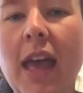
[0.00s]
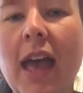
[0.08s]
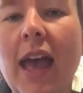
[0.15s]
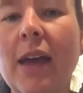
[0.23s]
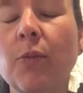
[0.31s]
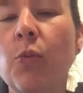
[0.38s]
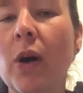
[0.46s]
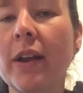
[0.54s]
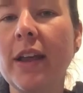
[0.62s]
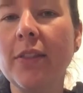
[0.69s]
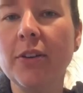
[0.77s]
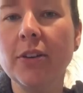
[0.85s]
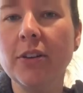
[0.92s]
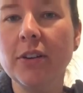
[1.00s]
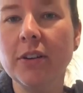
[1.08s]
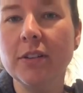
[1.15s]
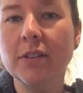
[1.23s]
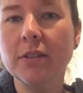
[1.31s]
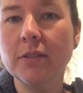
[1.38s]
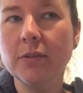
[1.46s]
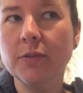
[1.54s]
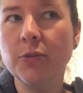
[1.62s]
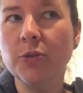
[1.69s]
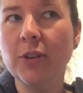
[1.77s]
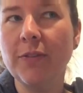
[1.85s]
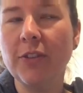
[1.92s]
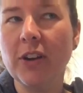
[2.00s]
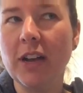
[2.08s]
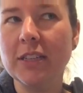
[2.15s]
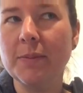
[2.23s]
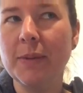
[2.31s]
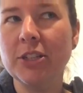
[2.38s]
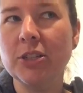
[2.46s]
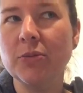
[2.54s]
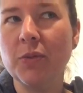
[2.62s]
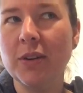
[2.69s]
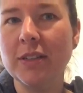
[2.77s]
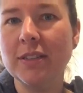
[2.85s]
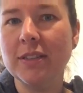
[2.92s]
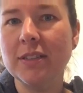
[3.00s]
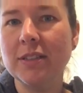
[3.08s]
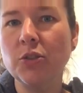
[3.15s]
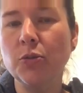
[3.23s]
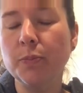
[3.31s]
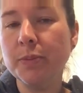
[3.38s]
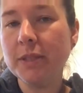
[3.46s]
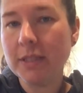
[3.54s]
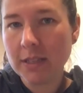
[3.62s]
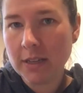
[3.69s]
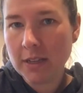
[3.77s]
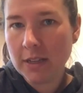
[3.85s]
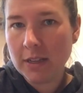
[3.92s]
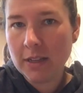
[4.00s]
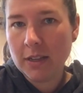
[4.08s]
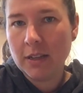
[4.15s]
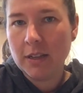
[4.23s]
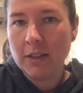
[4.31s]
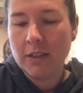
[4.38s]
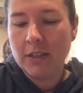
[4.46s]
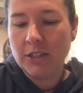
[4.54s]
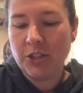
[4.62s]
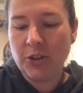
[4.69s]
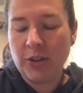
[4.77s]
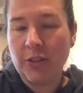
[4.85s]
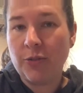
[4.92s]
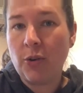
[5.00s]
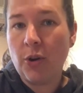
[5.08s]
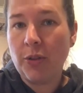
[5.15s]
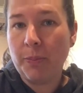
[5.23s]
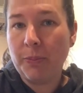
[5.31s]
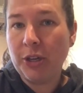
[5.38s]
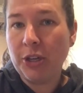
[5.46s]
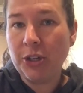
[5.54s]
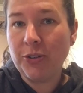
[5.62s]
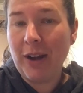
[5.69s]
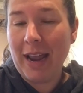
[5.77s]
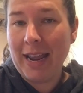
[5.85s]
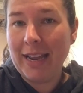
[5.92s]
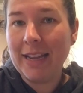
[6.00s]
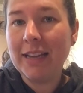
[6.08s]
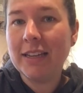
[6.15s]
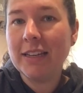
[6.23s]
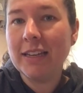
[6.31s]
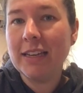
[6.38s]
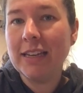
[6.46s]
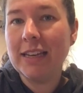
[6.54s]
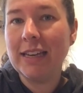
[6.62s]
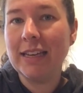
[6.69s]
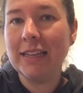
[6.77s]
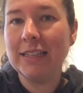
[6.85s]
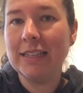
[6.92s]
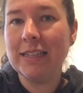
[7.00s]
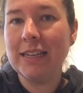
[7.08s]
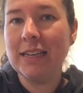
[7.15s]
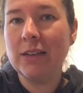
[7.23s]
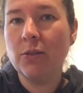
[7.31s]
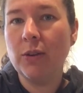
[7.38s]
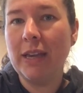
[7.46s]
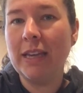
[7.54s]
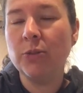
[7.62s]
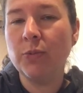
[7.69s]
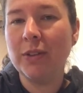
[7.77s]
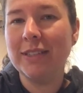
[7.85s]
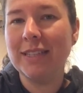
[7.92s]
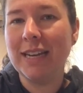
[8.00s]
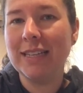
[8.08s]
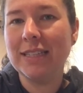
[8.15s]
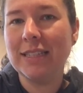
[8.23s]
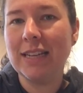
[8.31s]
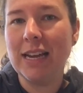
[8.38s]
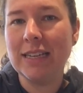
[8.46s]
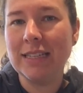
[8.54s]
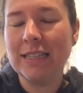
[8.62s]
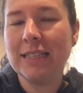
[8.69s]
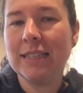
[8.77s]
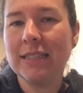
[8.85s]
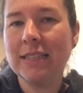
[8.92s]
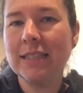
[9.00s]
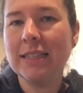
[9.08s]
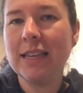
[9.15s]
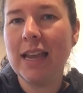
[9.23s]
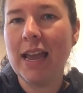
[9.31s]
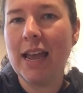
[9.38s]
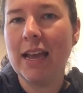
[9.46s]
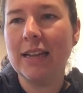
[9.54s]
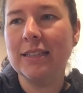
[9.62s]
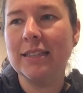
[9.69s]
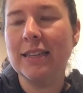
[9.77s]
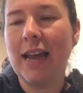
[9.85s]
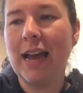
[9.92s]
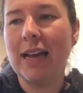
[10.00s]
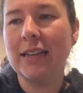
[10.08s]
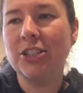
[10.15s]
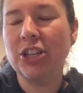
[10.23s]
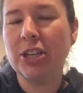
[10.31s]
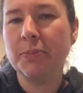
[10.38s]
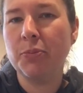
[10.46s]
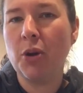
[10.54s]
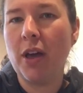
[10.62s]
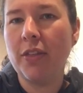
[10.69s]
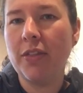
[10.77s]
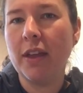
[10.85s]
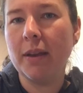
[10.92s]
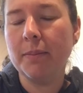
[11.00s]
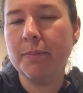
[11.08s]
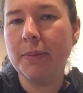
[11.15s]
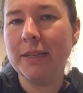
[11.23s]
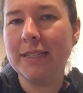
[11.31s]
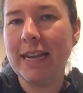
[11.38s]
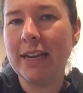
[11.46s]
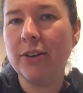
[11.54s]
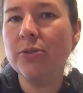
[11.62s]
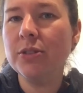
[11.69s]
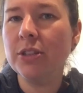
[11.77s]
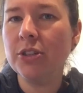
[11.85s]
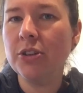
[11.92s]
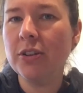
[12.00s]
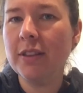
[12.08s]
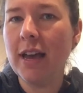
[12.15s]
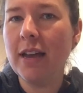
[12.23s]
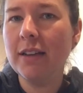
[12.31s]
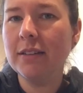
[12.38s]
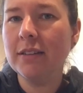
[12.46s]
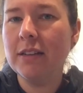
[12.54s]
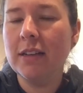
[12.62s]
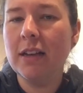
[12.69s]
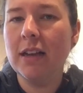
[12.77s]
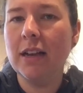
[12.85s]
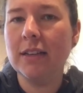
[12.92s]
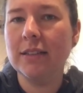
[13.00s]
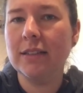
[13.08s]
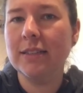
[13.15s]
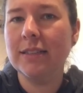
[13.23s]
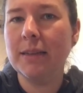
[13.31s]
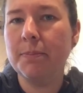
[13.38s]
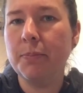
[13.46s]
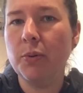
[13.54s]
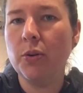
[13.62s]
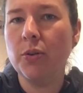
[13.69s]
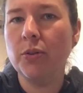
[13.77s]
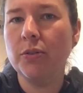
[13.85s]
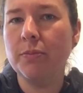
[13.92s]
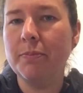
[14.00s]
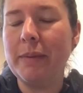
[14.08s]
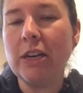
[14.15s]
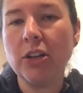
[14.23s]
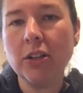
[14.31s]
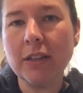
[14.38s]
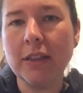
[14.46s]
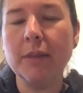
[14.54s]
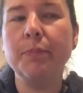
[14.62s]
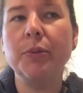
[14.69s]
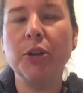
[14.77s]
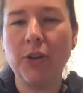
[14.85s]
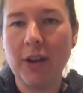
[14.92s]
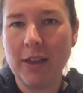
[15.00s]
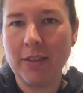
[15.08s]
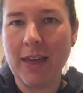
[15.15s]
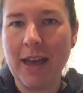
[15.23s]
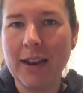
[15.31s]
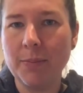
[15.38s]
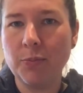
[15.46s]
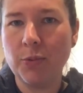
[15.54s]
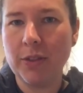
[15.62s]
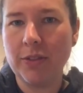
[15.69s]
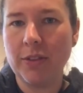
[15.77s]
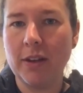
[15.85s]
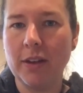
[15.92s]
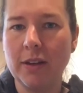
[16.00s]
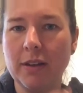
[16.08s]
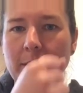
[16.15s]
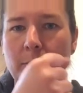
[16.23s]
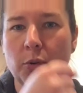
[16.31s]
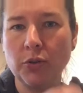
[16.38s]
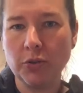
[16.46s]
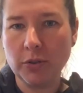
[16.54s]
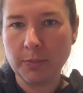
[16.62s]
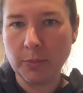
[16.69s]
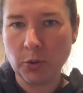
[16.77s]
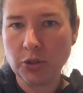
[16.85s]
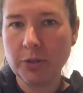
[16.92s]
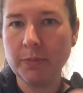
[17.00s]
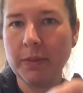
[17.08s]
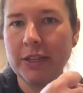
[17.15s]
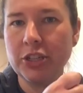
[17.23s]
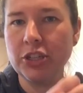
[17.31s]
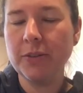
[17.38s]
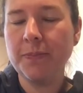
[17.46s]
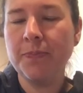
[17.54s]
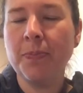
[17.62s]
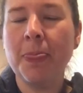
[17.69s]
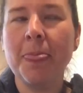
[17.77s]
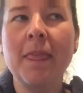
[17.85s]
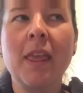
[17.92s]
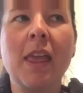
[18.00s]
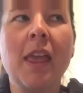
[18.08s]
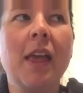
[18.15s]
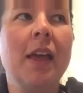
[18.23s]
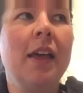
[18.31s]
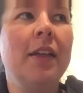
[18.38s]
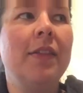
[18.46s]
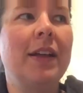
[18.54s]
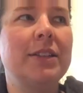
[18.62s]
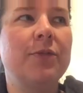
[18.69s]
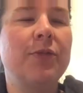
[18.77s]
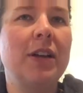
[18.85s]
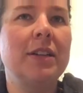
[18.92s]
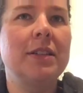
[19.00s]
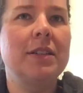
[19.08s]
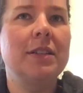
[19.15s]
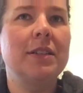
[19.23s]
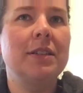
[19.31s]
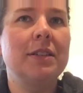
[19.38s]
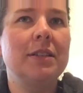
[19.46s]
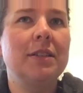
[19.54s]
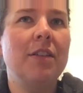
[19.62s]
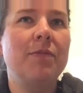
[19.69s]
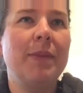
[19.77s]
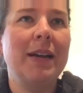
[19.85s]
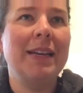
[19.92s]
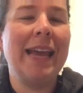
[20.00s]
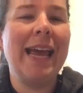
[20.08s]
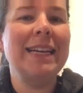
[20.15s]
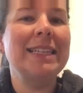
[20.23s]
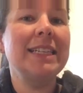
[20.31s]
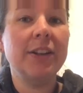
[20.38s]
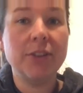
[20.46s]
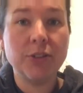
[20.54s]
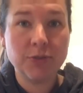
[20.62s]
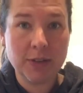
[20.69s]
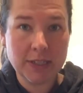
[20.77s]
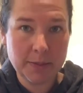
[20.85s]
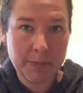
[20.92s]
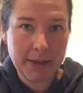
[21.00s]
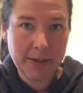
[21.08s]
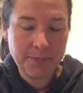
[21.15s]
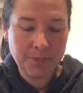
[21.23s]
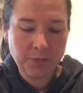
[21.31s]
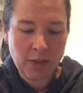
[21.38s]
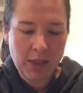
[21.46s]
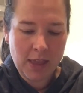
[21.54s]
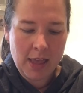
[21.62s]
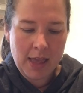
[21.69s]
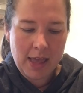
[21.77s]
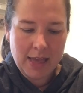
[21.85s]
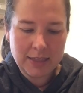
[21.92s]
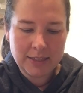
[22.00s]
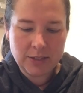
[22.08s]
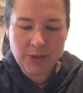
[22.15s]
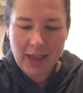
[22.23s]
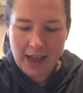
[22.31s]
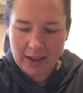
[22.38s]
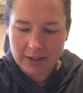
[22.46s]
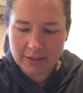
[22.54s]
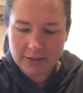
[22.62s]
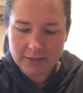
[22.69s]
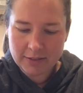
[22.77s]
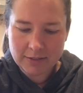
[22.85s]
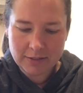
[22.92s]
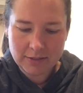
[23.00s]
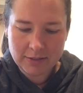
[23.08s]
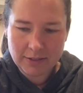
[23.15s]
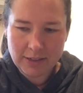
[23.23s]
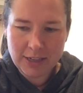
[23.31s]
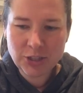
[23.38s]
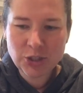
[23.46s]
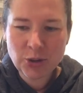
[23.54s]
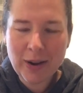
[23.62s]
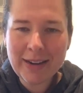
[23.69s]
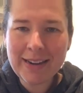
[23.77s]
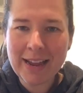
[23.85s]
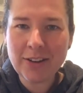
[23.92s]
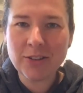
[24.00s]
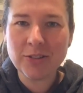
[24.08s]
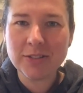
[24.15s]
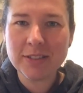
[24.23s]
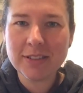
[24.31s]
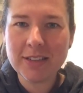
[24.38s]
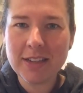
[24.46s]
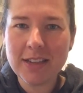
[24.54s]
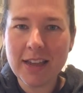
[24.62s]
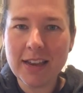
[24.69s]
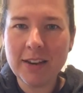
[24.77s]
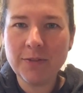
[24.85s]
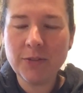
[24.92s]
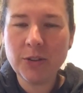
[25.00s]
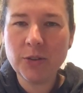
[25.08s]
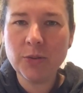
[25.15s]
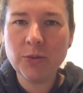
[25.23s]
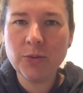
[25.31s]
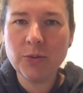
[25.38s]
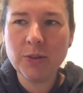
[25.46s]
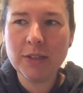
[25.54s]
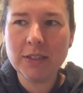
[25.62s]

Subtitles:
And one other food I forgot to mention was soups. So you can throw the puree in with diced onions and add chicken broth and potatoes and cook that as a simple meal, and then puree that up with the emulsion blender. That's a friend of mine, Anna Darer's recipe. So yeah, enjoy nettles. And if you